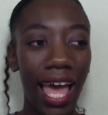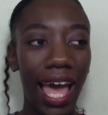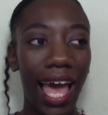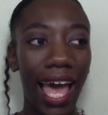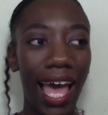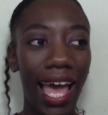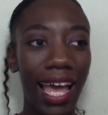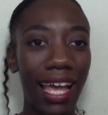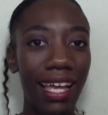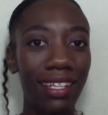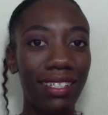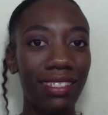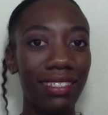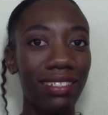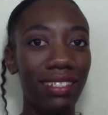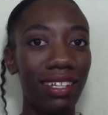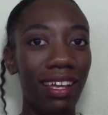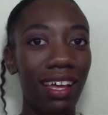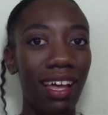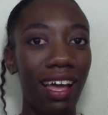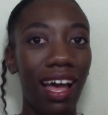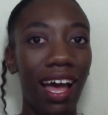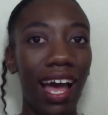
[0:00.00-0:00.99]
And
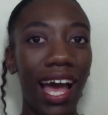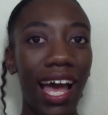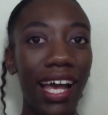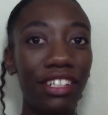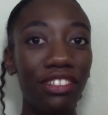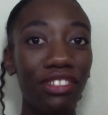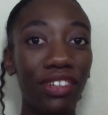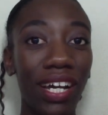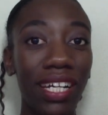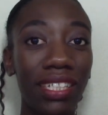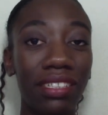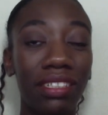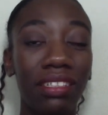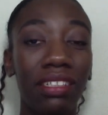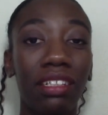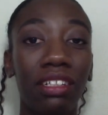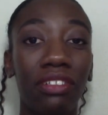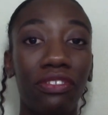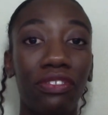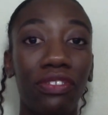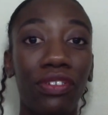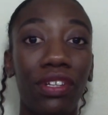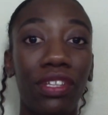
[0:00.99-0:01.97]
I tried to
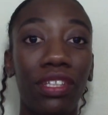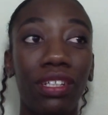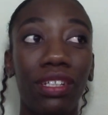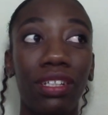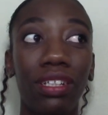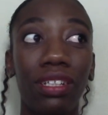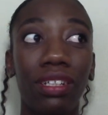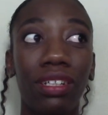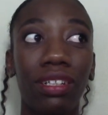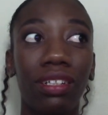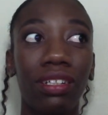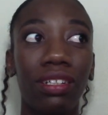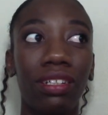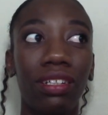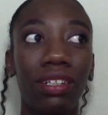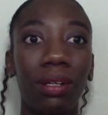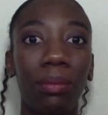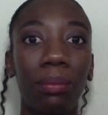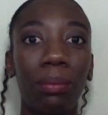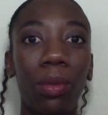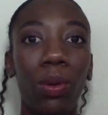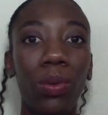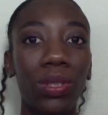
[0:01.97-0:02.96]
look for the
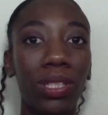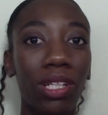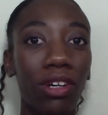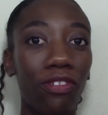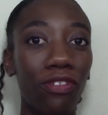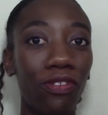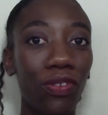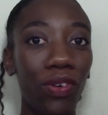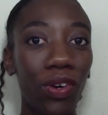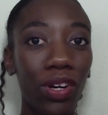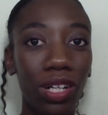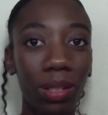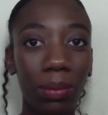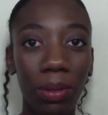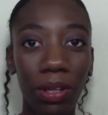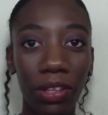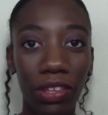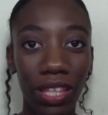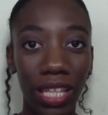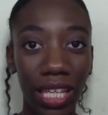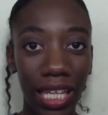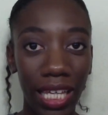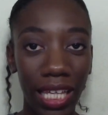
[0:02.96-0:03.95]
most
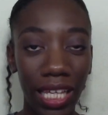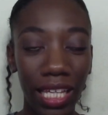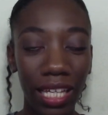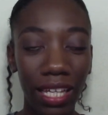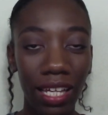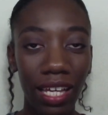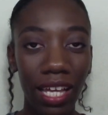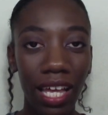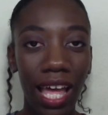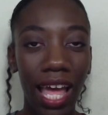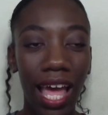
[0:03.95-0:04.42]
affordable thing.